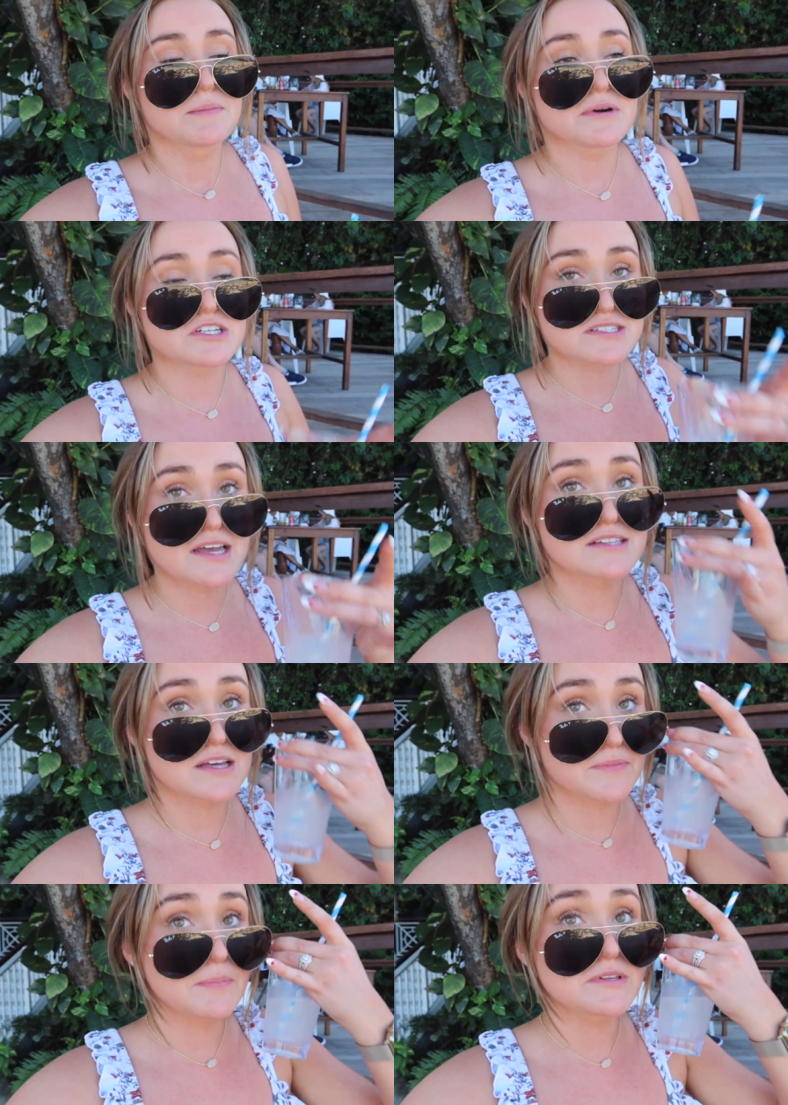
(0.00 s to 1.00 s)
but just a heads
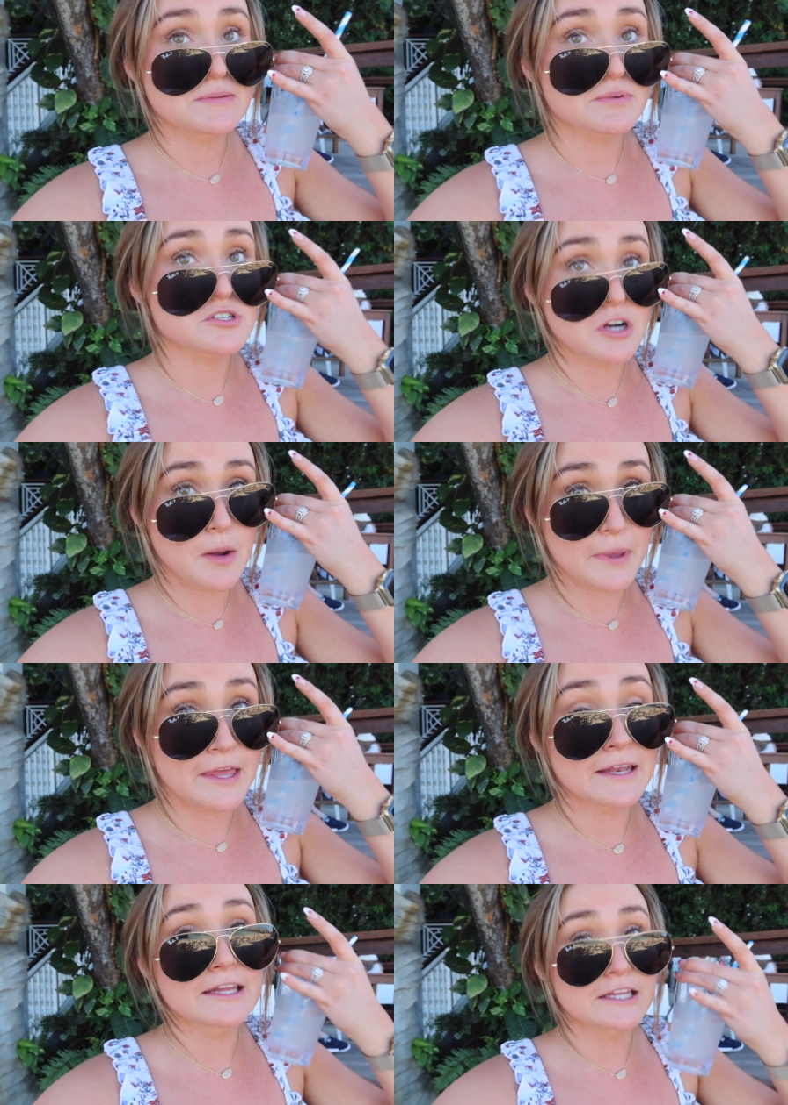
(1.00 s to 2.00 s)
up, they put simple syrup
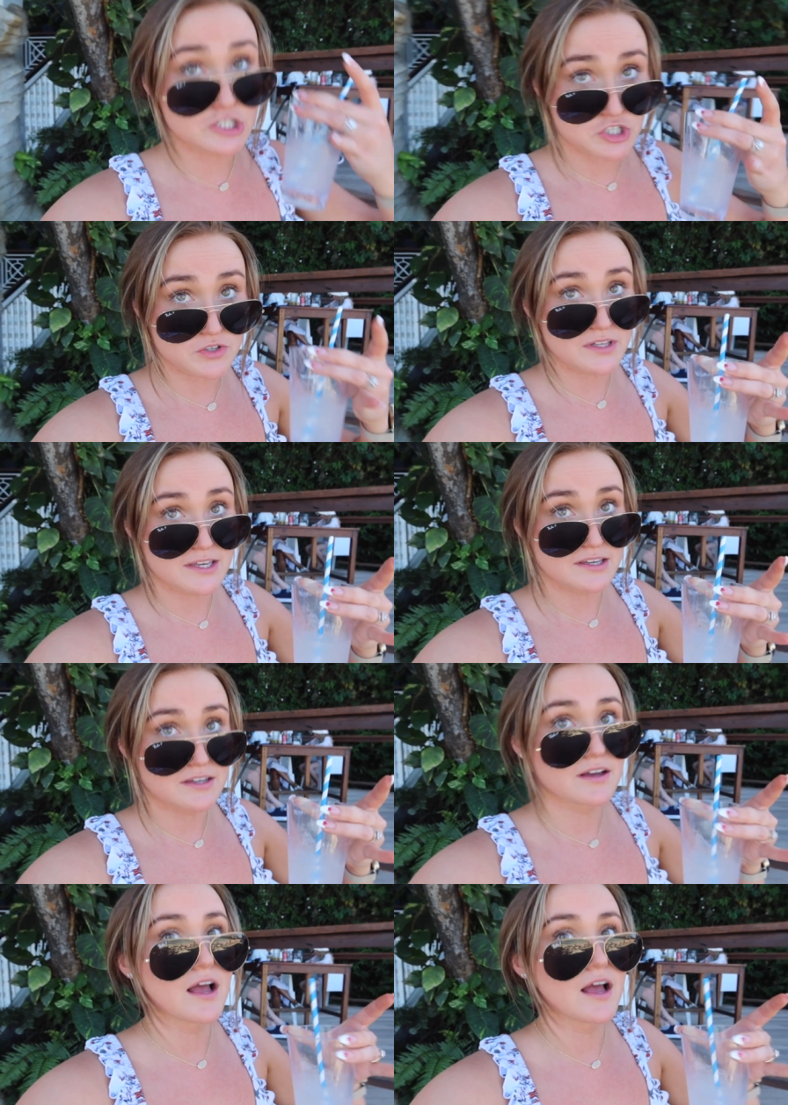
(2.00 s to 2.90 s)
in literally